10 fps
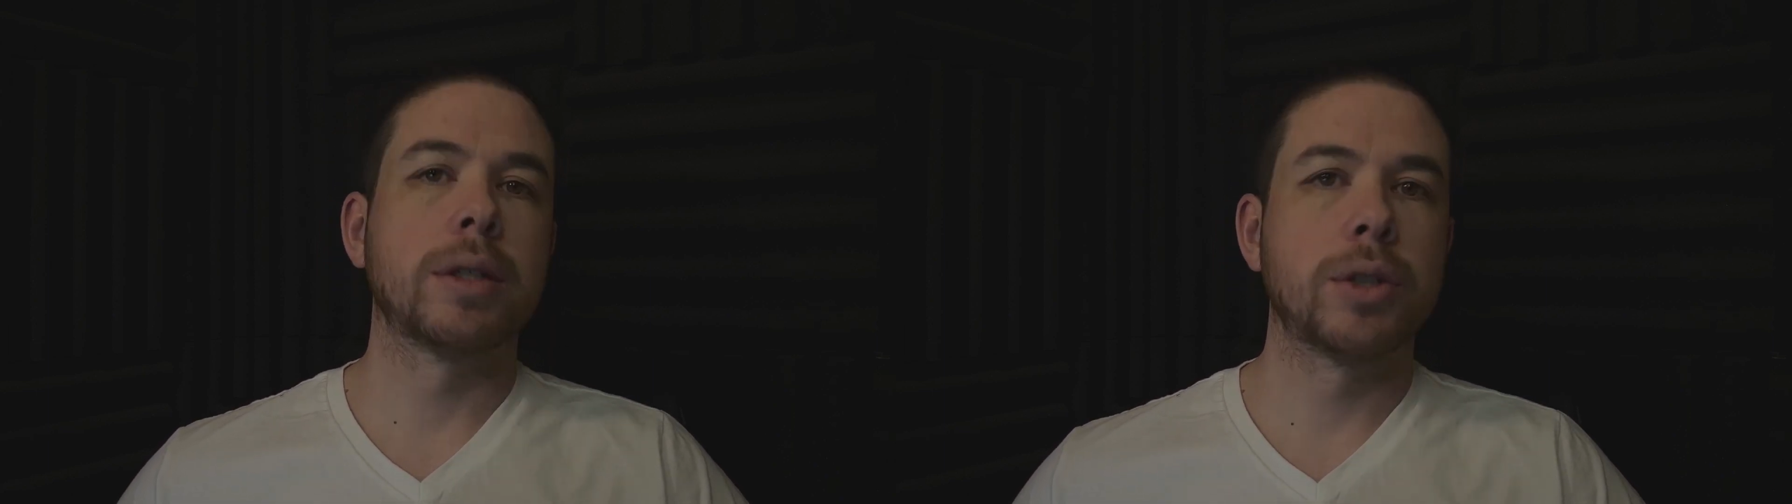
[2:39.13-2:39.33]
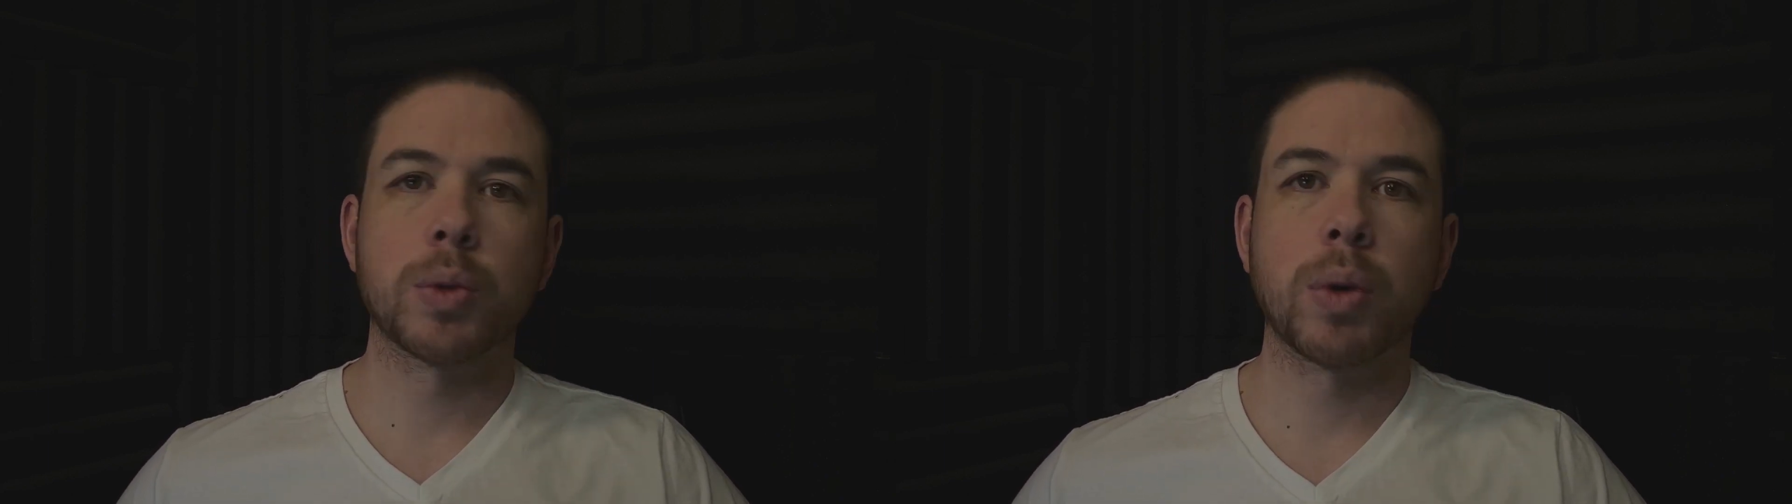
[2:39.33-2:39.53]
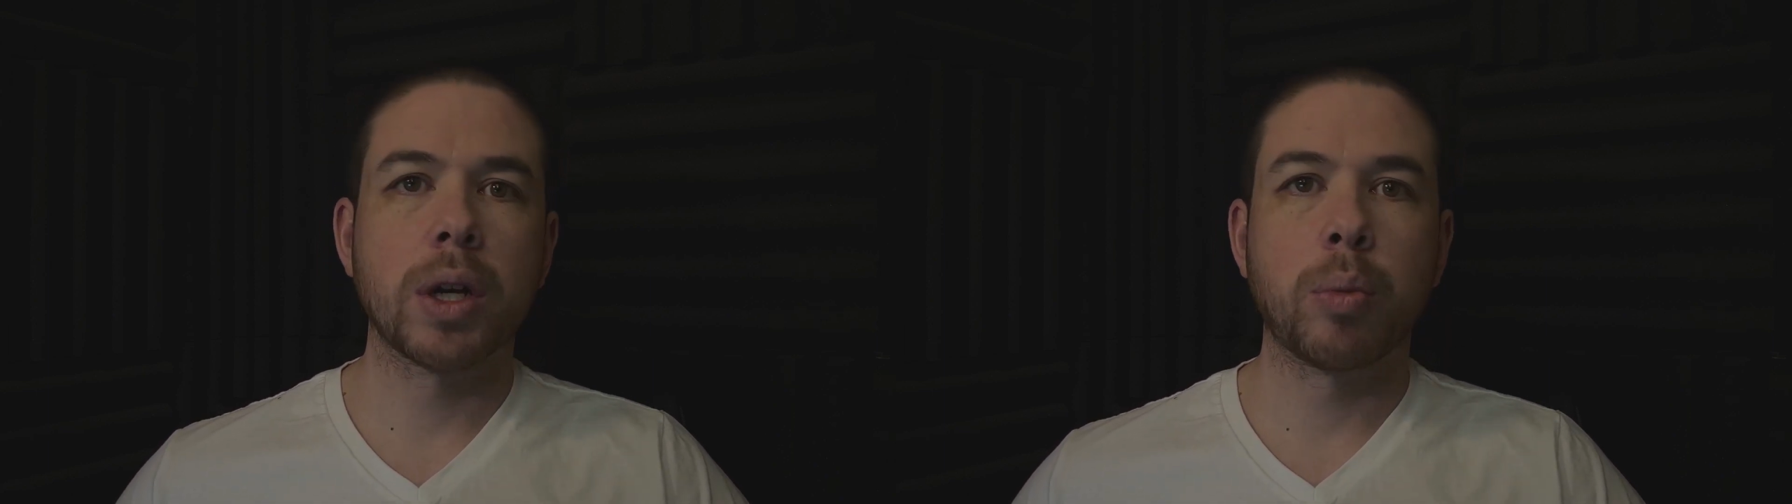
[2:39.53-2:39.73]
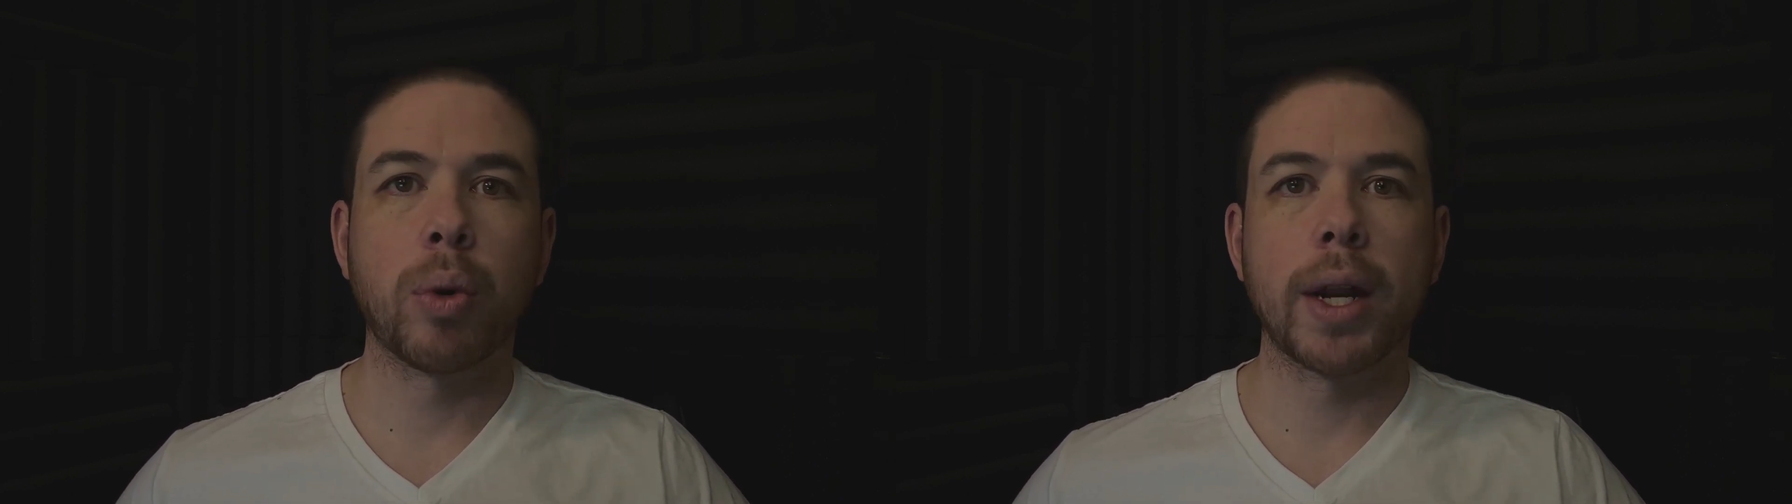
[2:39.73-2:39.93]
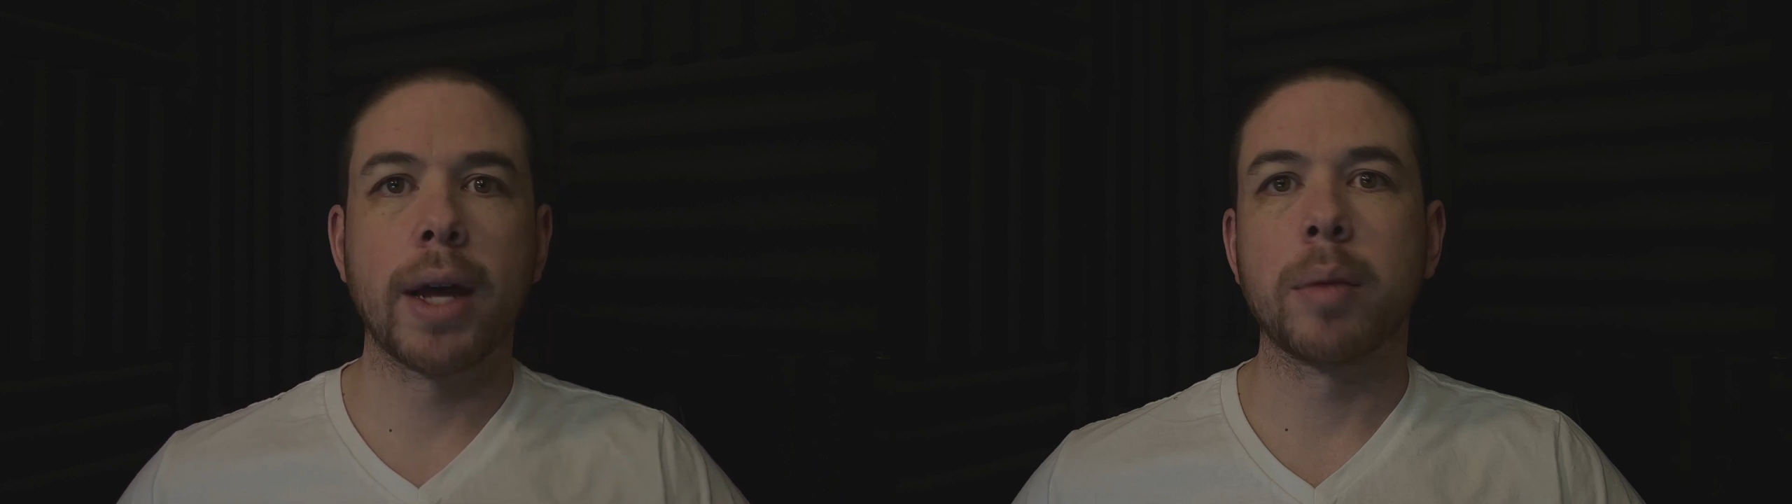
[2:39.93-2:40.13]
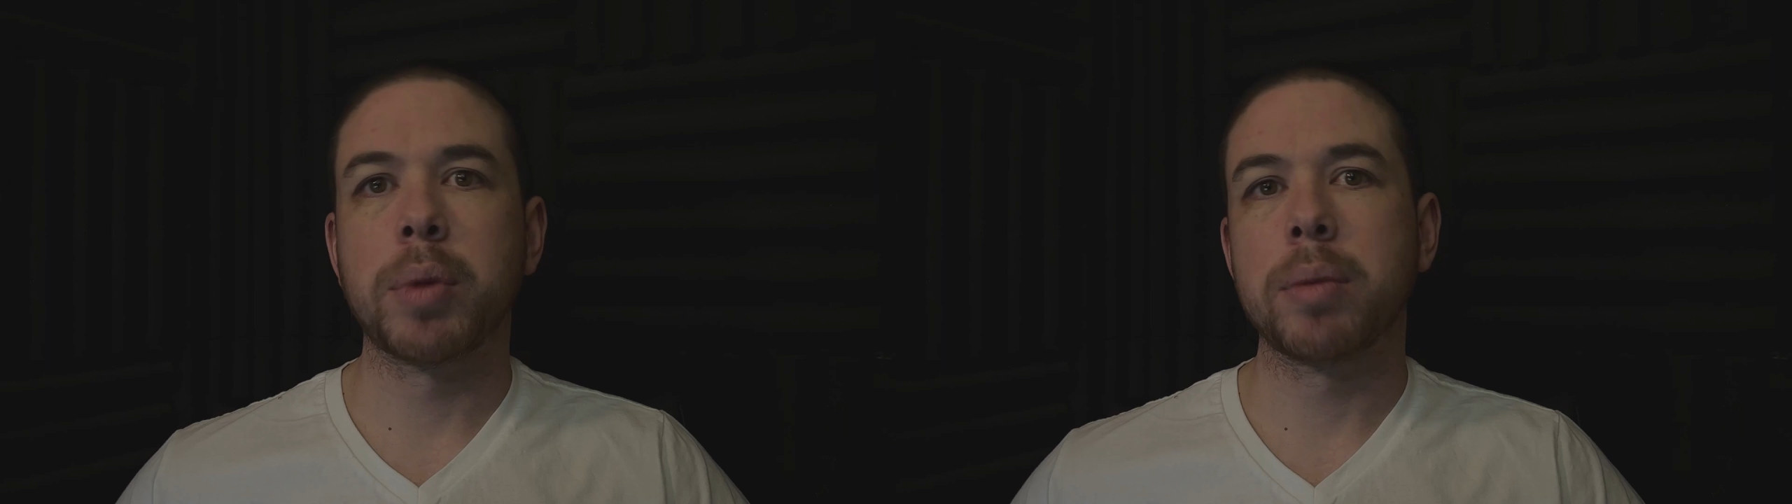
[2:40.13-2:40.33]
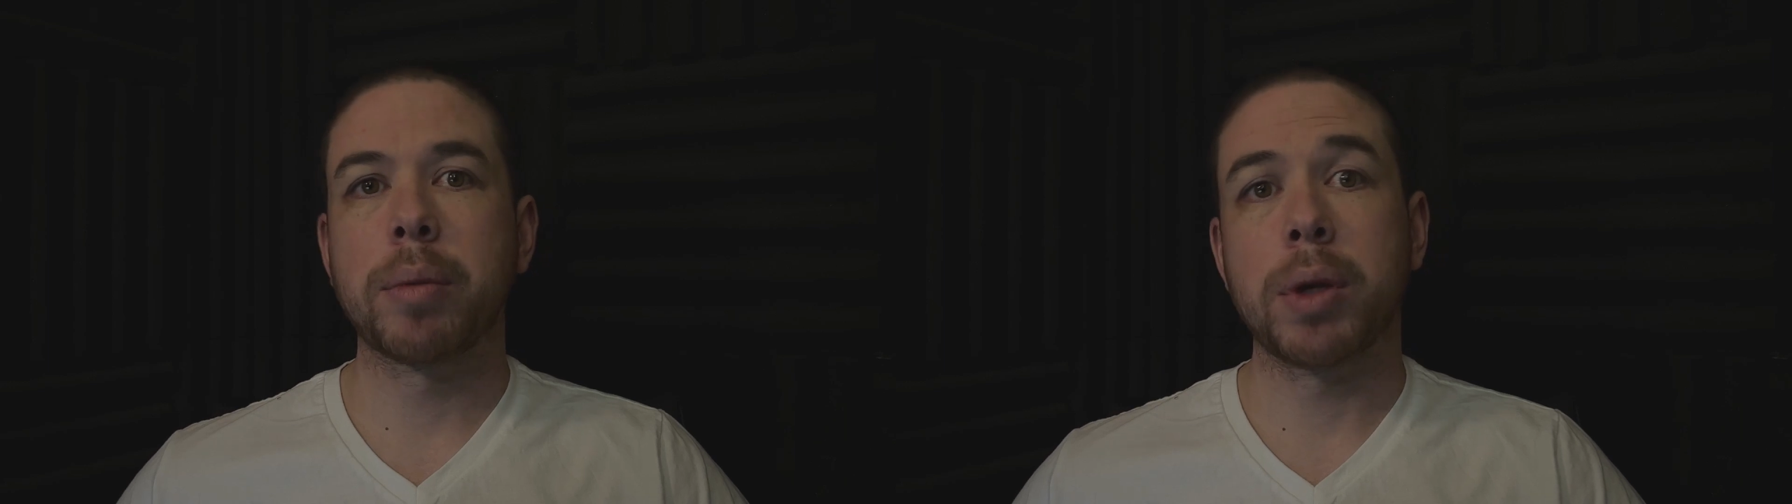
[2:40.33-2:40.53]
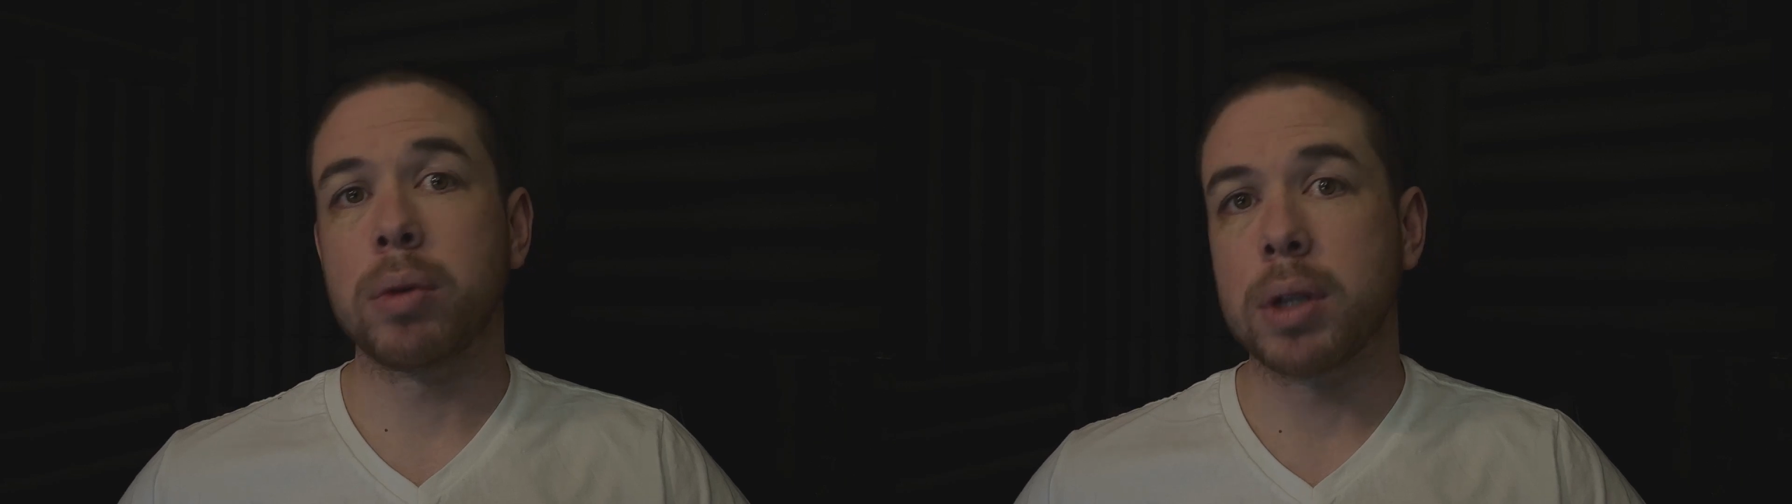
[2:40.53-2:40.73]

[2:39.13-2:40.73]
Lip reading: Just wanted to point out that BMW